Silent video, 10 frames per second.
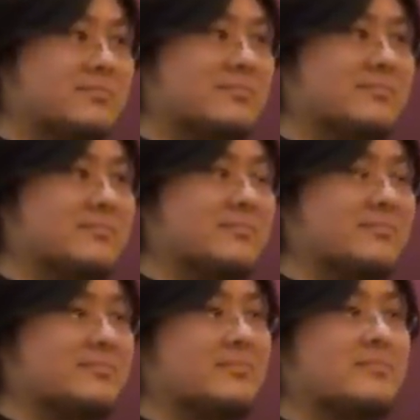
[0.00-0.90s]

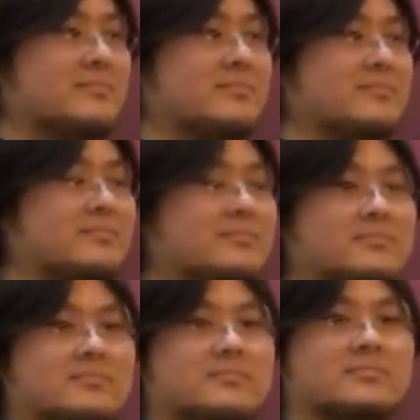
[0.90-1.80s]

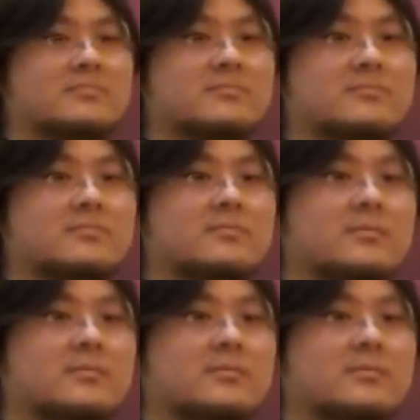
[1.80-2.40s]
No one is speaking in this clip.